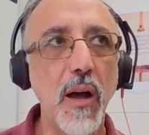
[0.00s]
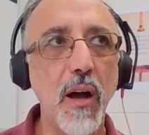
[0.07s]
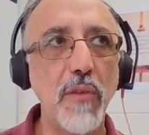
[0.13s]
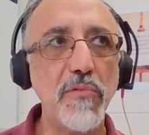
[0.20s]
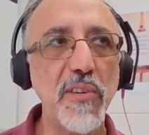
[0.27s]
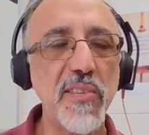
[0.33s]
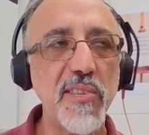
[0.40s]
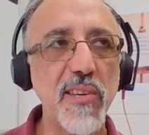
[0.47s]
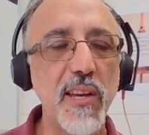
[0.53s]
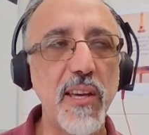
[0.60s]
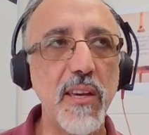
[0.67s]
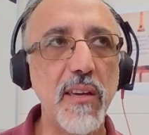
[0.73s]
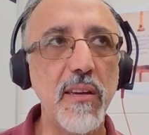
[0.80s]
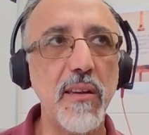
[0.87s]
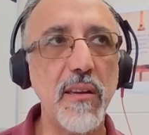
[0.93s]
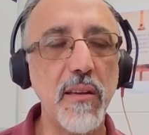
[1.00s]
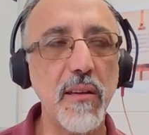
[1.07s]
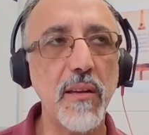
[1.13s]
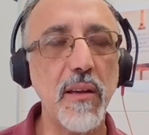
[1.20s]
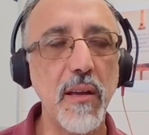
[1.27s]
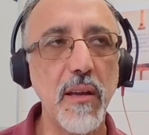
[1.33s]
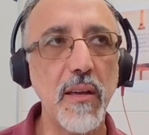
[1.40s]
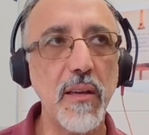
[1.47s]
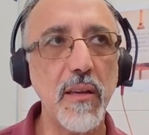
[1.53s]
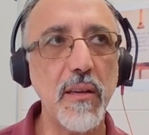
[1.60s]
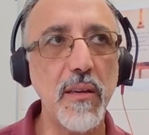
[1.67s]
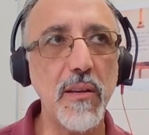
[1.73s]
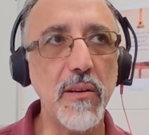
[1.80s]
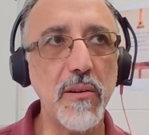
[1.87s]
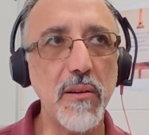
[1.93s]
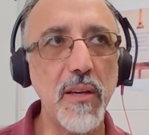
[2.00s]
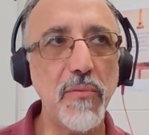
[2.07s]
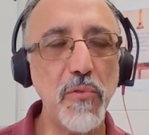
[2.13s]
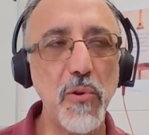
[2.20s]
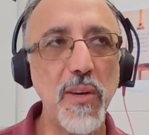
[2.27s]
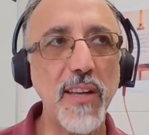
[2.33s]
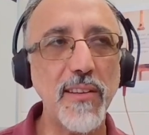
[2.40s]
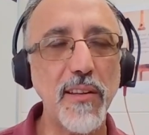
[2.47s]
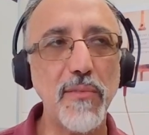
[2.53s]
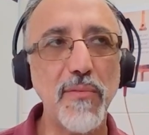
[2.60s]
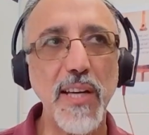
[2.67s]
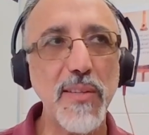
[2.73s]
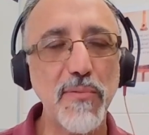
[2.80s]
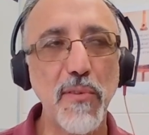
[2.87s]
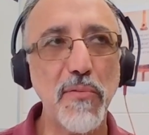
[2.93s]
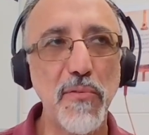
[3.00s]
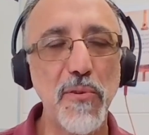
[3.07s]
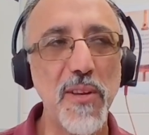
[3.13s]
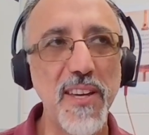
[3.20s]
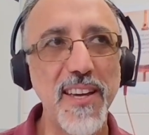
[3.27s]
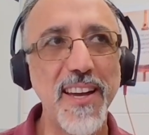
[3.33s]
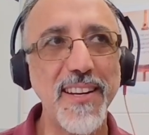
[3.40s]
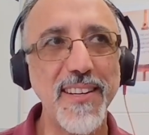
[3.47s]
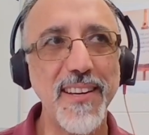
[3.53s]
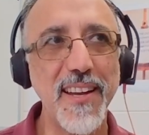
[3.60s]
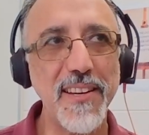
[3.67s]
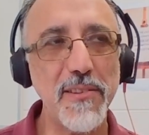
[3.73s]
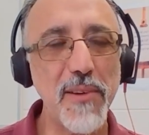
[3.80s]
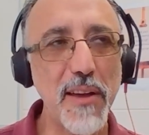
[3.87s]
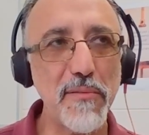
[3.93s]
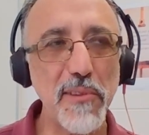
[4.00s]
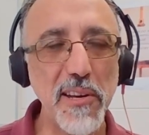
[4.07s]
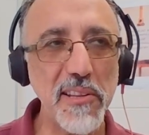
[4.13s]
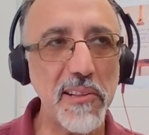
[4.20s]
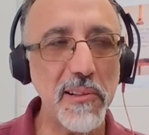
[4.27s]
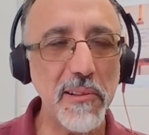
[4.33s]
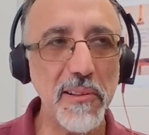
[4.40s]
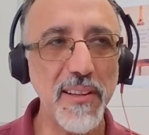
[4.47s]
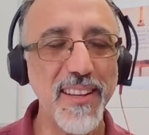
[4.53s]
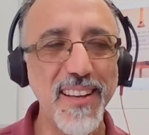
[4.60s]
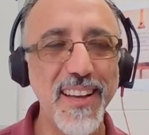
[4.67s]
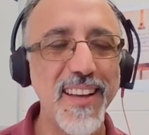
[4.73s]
obviously, if you get advice for free and you have a little